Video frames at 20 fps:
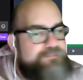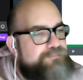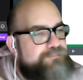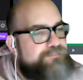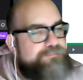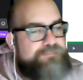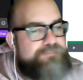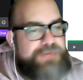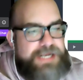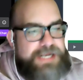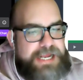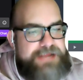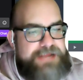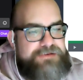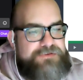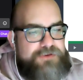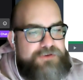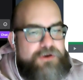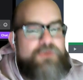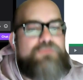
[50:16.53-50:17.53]
but I
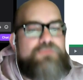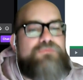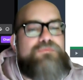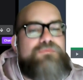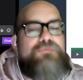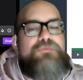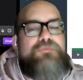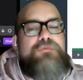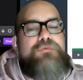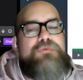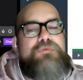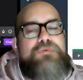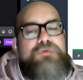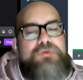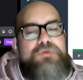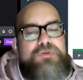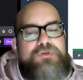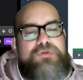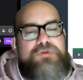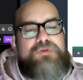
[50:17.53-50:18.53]
don't
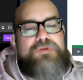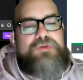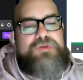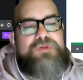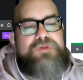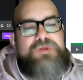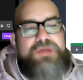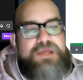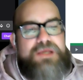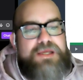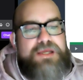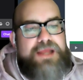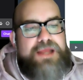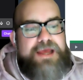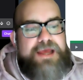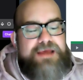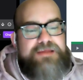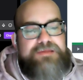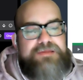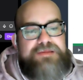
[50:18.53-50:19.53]
see it
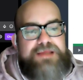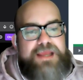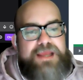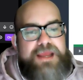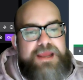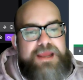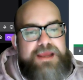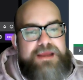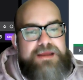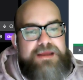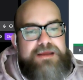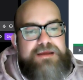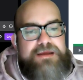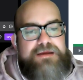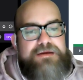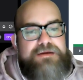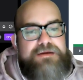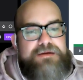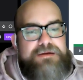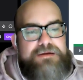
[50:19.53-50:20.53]
as a
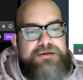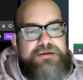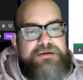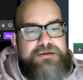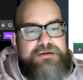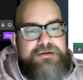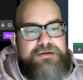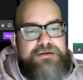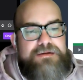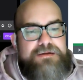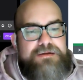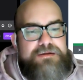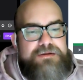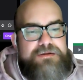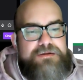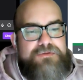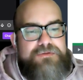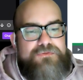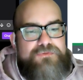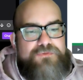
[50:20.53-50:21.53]

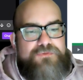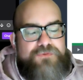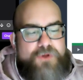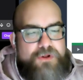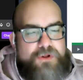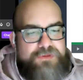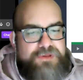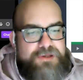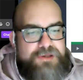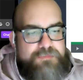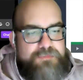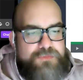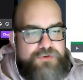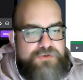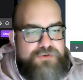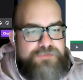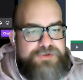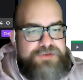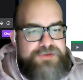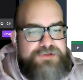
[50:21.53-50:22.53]
faulty
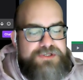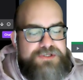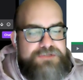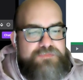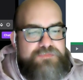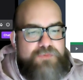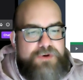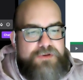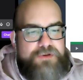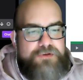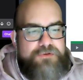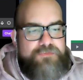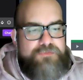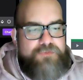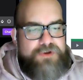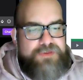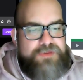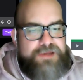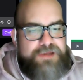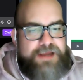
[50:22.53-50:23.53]
move. It's just one of those
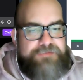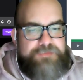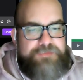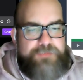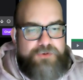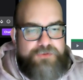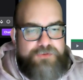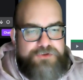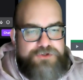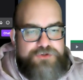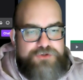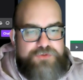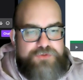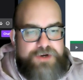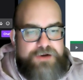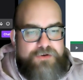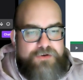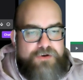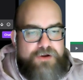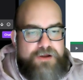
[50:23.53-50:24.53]
ones I have to pull the
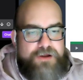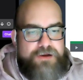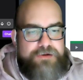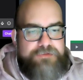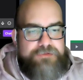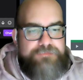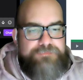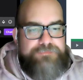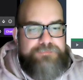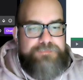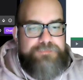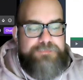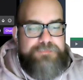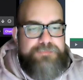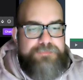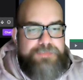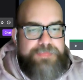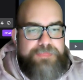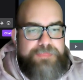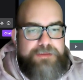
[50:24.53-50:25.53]
trigger
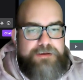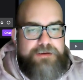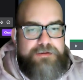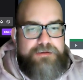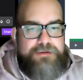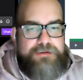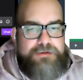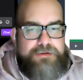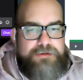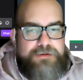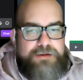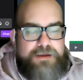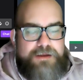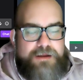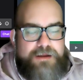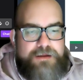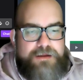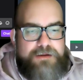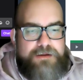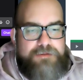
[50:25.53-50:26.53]

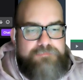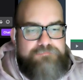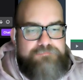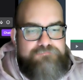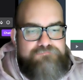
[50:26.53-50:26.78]
on.